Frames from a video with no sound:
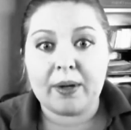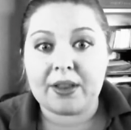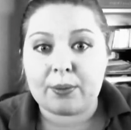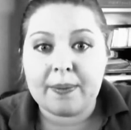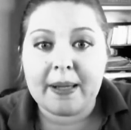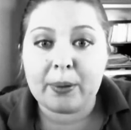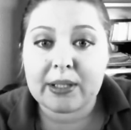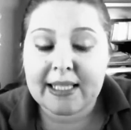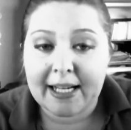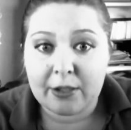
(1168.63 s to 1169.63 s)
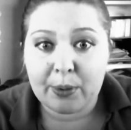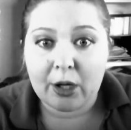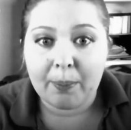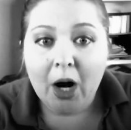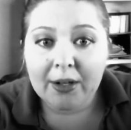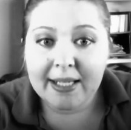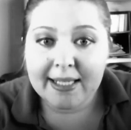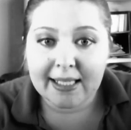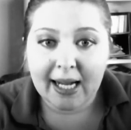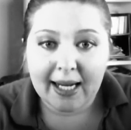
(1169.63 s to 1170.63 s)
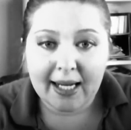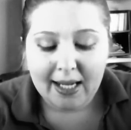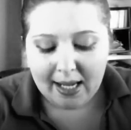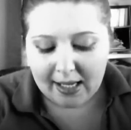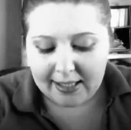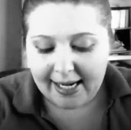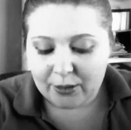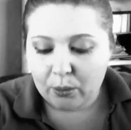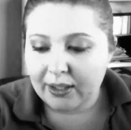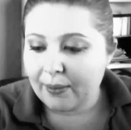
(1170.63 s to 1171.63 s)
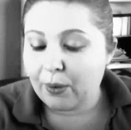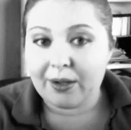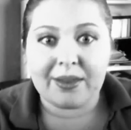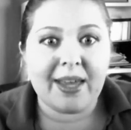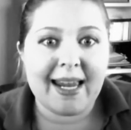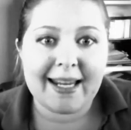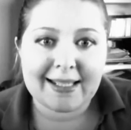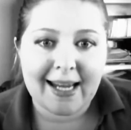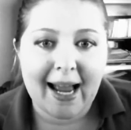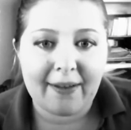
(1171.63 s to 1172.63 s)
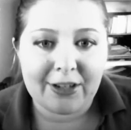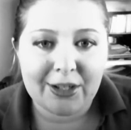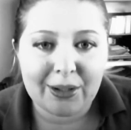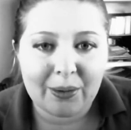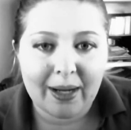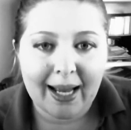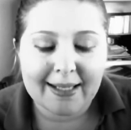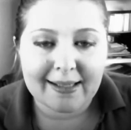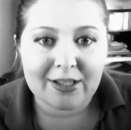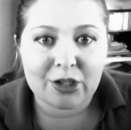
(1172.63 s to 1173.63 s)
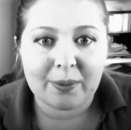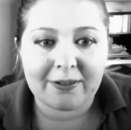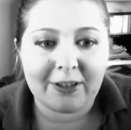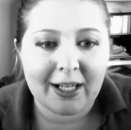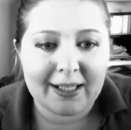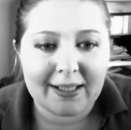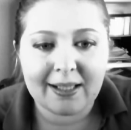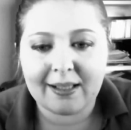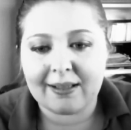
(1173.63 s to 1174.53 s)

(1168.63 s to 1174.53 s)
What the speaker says: 3 people decide to book a party tonight, not only will they get to have you as a super fun,